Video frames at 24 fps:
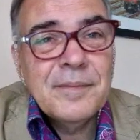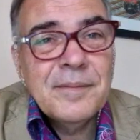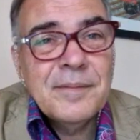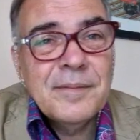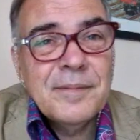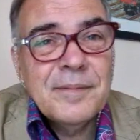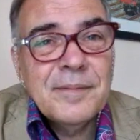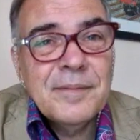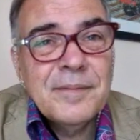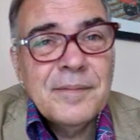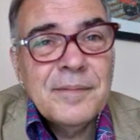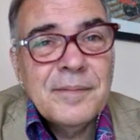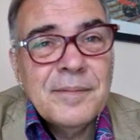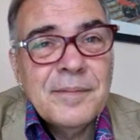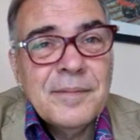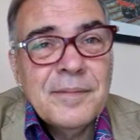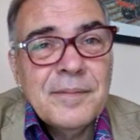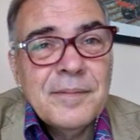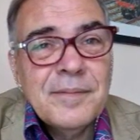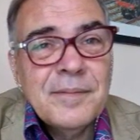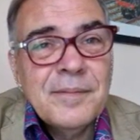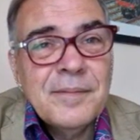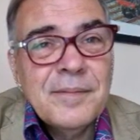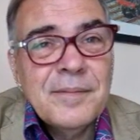
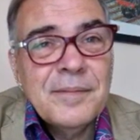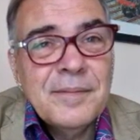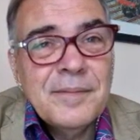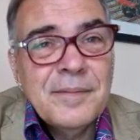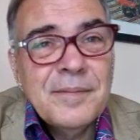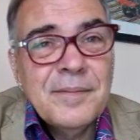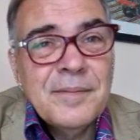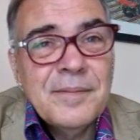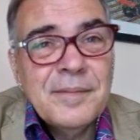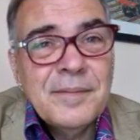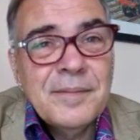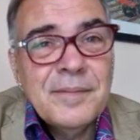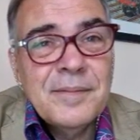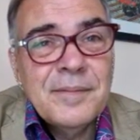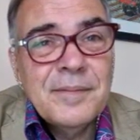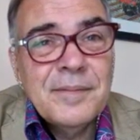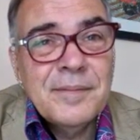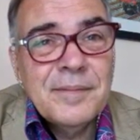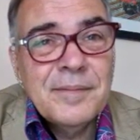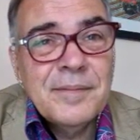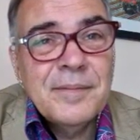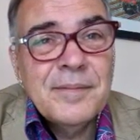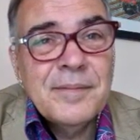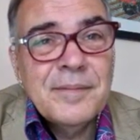
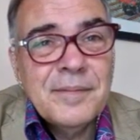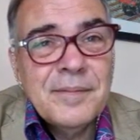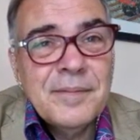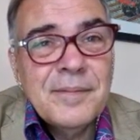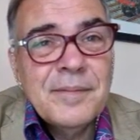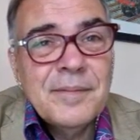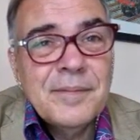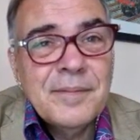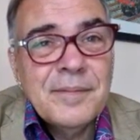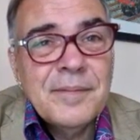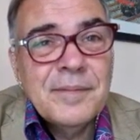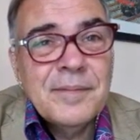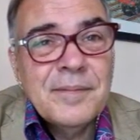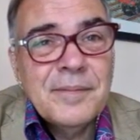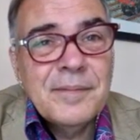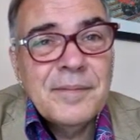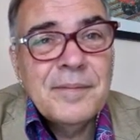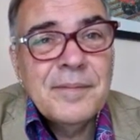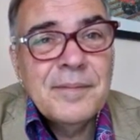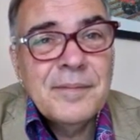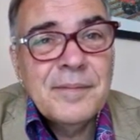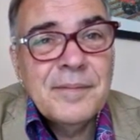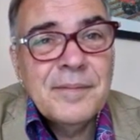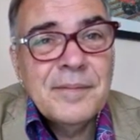
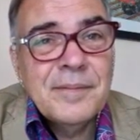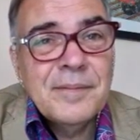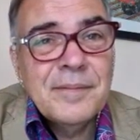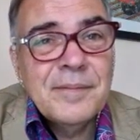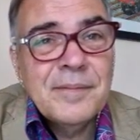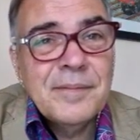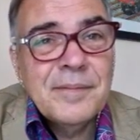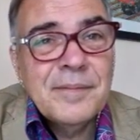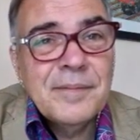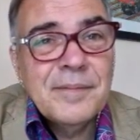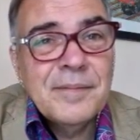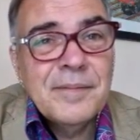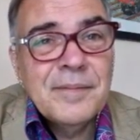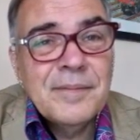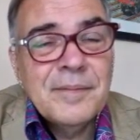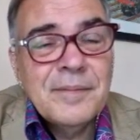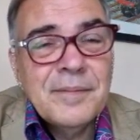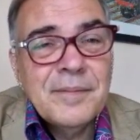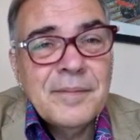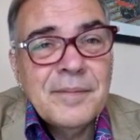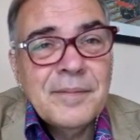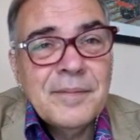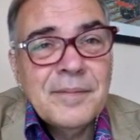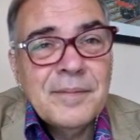
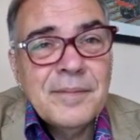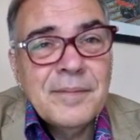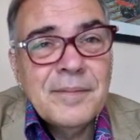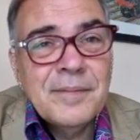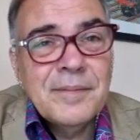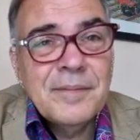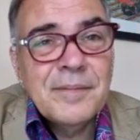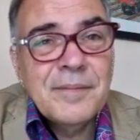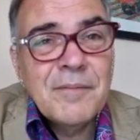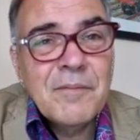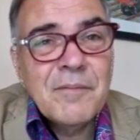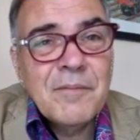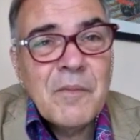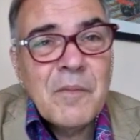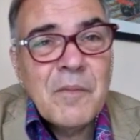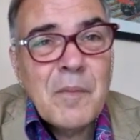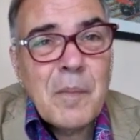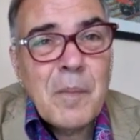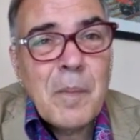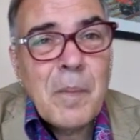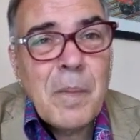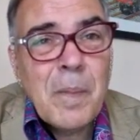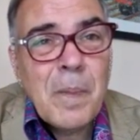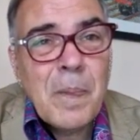
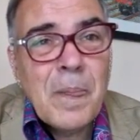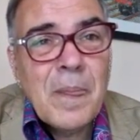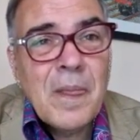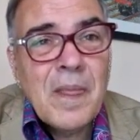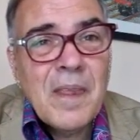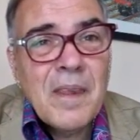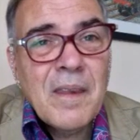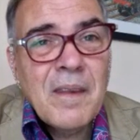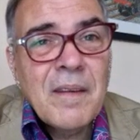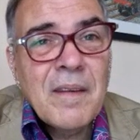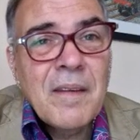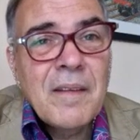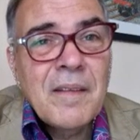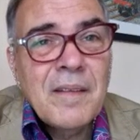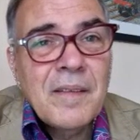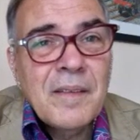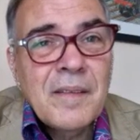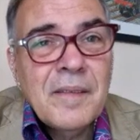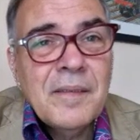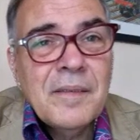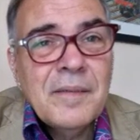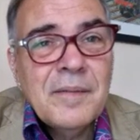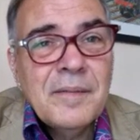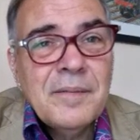
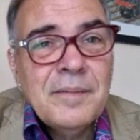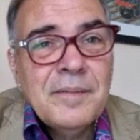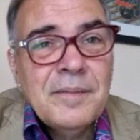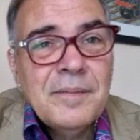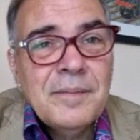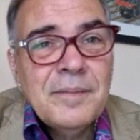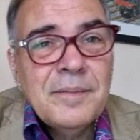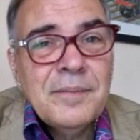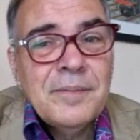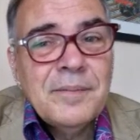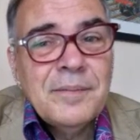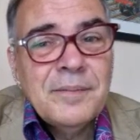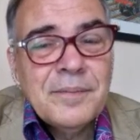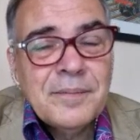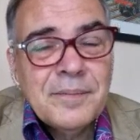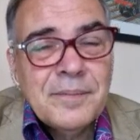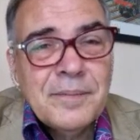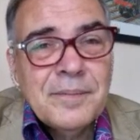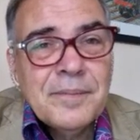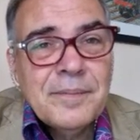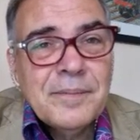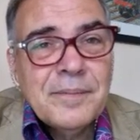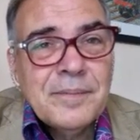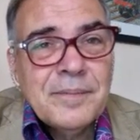
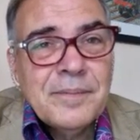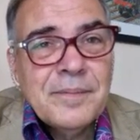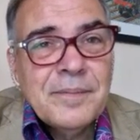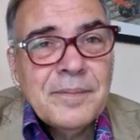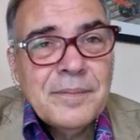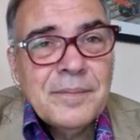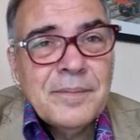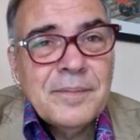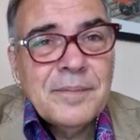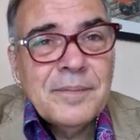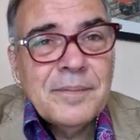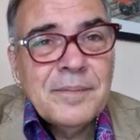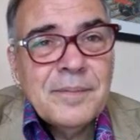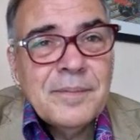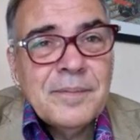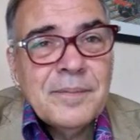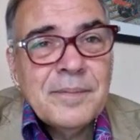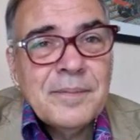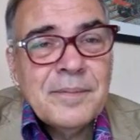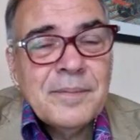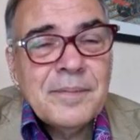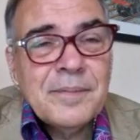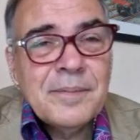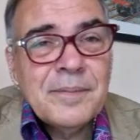No words are spoken by the person on screen.